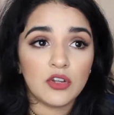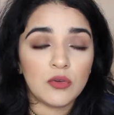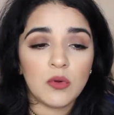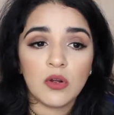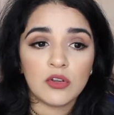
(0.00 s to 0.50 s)

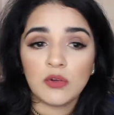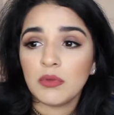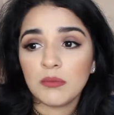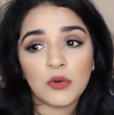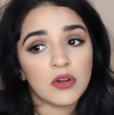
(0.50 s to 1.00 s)
You'll
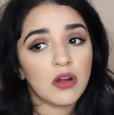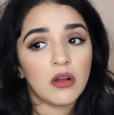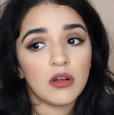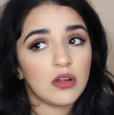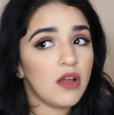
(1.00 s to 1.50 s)
be more
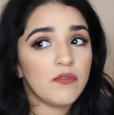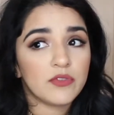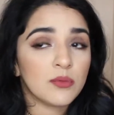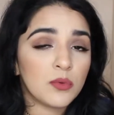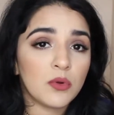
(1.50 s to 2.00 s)

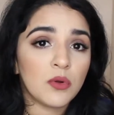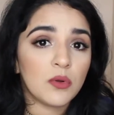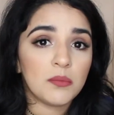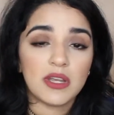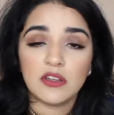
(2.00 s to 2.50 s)

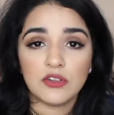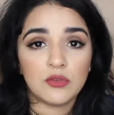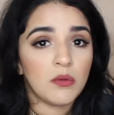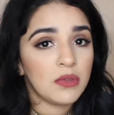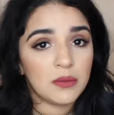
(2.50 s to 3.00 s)
comfortable because you
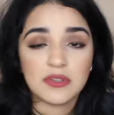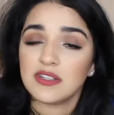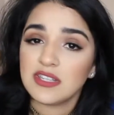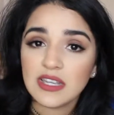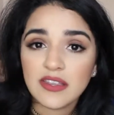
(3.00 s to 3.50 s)
won't be able to
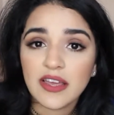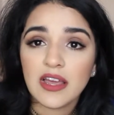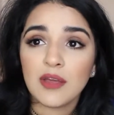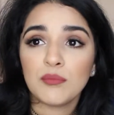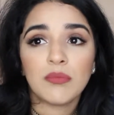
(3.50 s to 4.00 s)
see
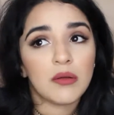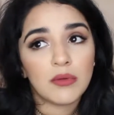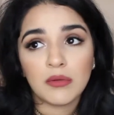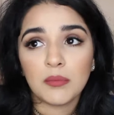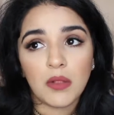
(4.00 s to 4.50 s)
them, blah
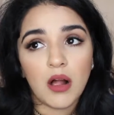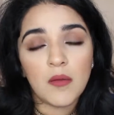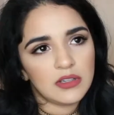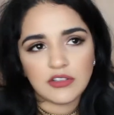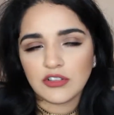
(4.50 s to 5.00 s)
blah blah blah.
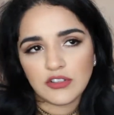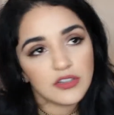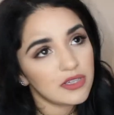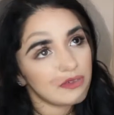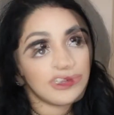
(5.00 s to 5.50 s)
Let's just
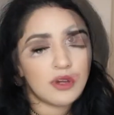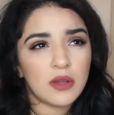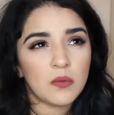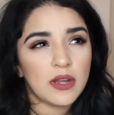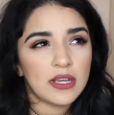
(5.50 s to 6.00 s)
do it. So
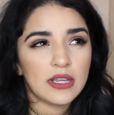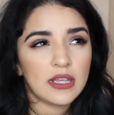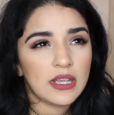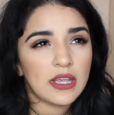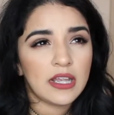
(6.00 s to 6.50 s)
I went
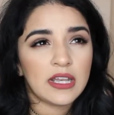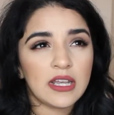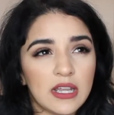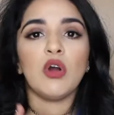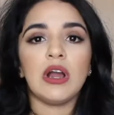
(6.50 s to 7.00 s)

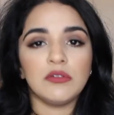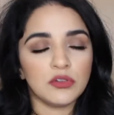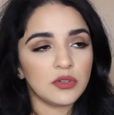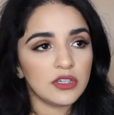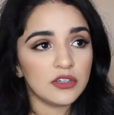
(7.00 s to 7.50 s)
in. Well, I
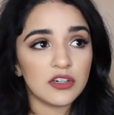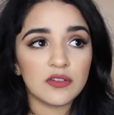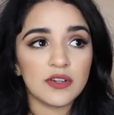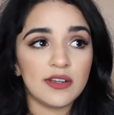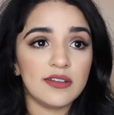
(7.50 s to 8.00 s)
was really
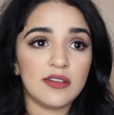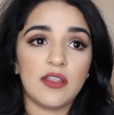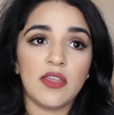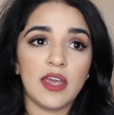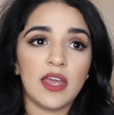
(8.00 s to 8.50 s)
nervous
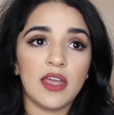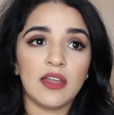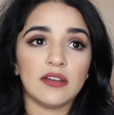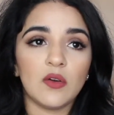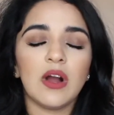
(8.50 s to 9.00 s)

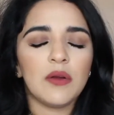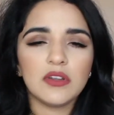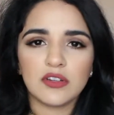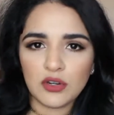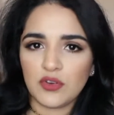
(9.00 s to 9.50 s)
that, well, I
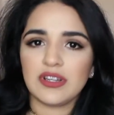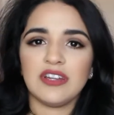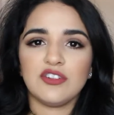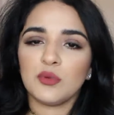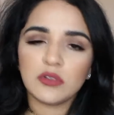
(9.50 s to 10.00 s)
wasn't nervous,
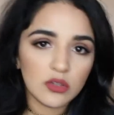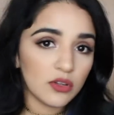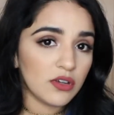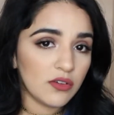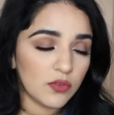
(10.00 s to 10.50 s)
I just wasn't
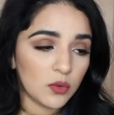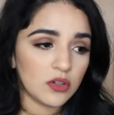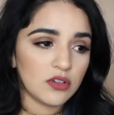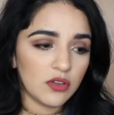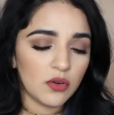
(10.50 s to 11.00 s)
looking
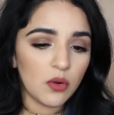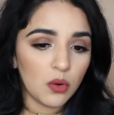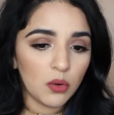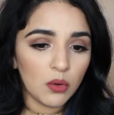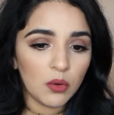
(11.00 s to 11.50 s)
forward to the
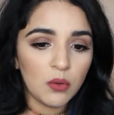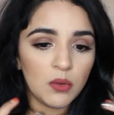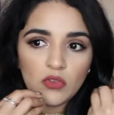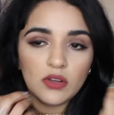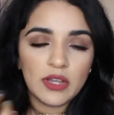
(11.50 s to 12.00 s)

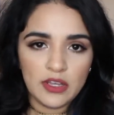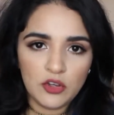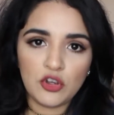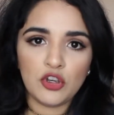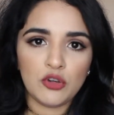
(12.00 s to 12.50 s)
whole
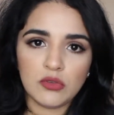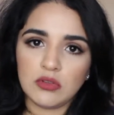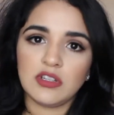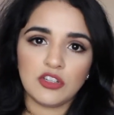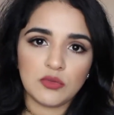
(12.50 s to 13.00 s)
like goo
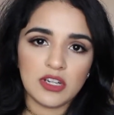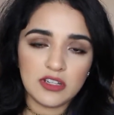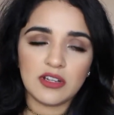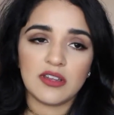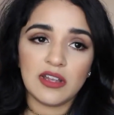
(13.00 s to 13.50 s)

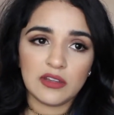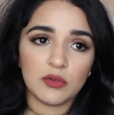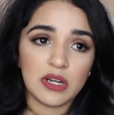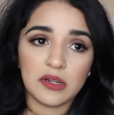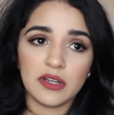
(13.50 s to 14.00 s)
situation, because that's
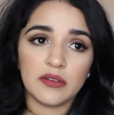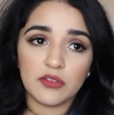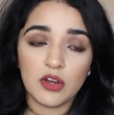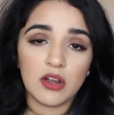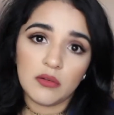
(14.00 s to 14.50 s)
what I
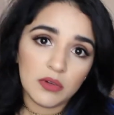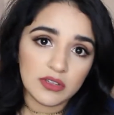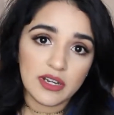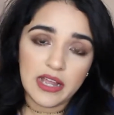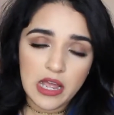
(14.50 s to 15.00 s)
thought was
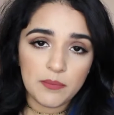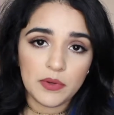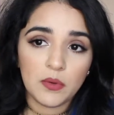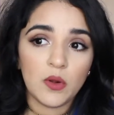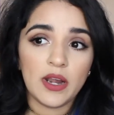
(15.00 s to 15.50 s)
gonna happen.
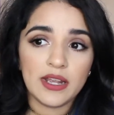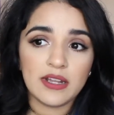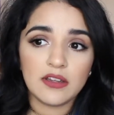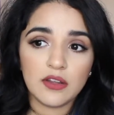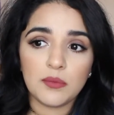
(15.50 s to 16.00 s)
Well, I
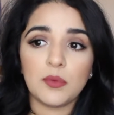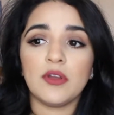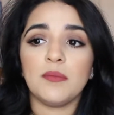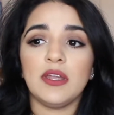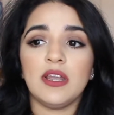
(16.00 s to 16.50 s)
get to the
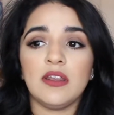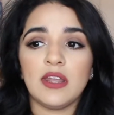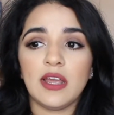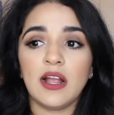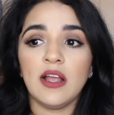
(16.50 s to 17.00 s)
appointment and
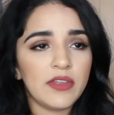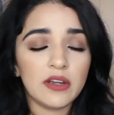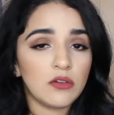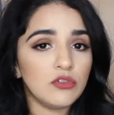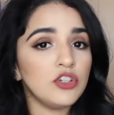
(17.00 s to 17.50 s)
they
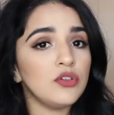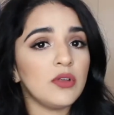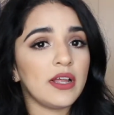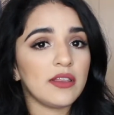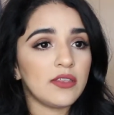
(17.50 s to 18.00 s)
don't do
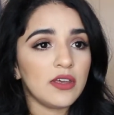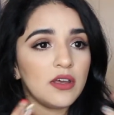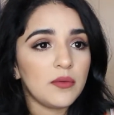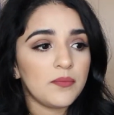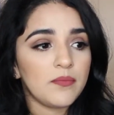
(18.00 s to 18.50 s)
like
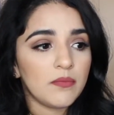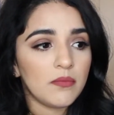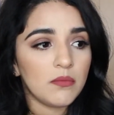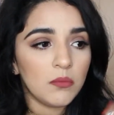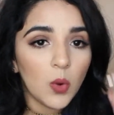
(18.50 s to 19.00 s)
the
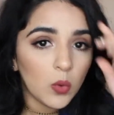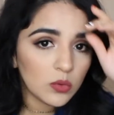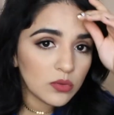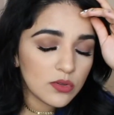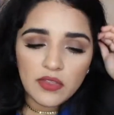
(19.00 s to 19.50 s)
molds.